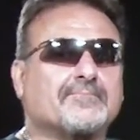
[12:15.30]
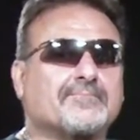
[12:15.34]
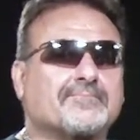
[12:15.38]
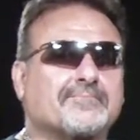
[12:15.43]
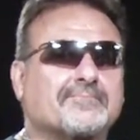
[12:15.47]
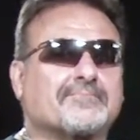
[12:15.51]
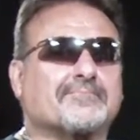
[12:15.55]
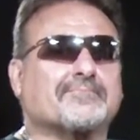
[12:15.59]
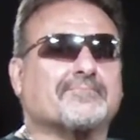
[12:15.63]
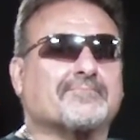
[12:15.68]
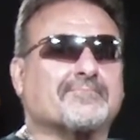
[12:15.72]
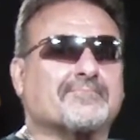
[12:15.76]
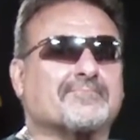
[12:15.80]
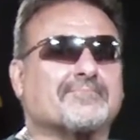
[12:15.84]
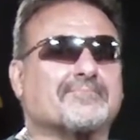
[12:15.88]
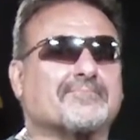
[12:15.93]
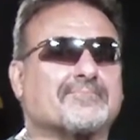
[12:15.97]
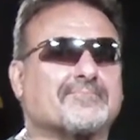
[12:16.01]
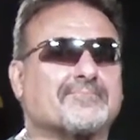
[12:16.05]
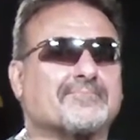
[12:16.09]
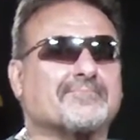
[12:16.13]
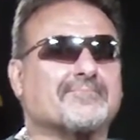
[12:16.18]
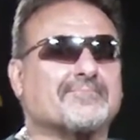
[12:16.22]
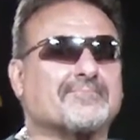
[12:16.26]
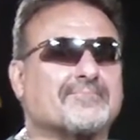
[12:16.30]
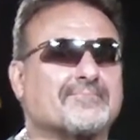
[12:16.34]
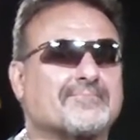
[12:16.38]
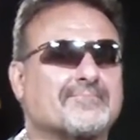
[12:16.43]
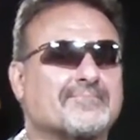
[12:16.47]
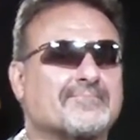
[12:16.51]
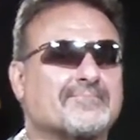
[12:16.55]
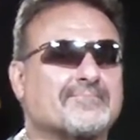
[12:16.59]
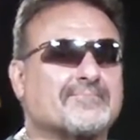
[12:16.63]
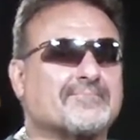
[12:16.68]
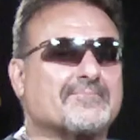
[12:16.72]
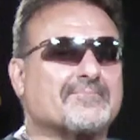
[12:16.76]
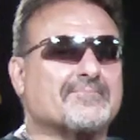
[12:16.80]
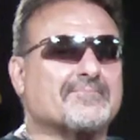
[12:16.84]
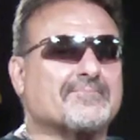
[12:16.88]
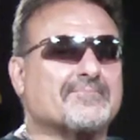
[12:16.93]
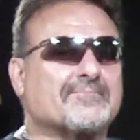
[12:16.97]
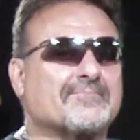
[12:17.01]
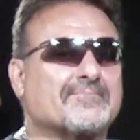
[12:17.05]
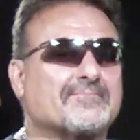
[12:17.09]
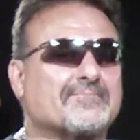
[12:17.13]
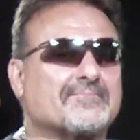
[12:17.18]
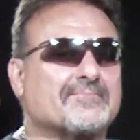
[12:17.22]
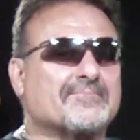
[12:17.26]

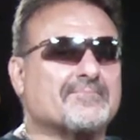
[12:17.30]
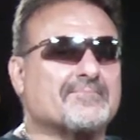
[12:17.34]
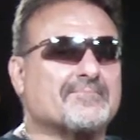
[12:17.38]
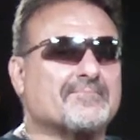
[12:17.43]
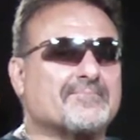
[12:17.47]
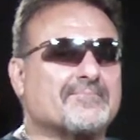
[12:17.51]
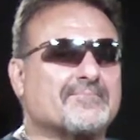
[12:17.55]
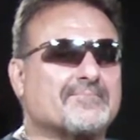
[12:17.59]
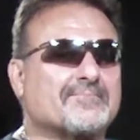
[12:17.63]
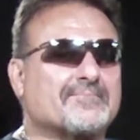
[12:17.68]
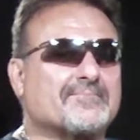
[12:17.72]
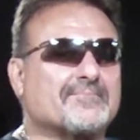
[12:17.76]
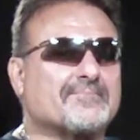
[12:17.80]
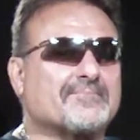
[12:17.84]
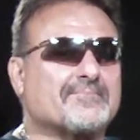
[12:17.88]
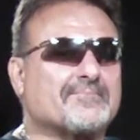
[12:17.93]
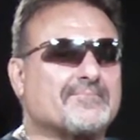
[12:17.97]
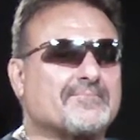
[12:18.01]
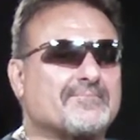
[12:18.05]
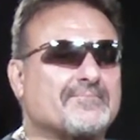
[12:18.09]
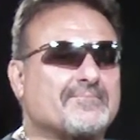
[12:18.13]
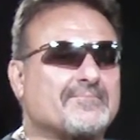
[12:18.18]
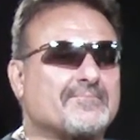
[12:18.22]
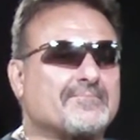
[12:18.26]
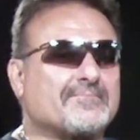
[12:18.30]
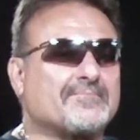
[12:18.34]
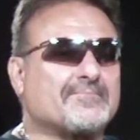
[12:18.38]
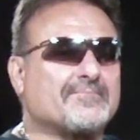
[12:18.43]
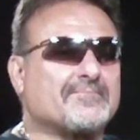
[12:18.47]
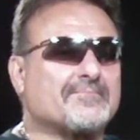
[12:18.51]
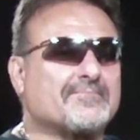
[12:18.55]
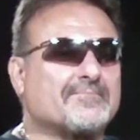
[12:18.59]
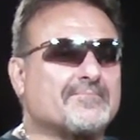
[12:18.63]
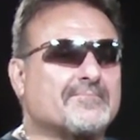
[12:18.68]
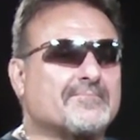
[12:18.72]
(silent)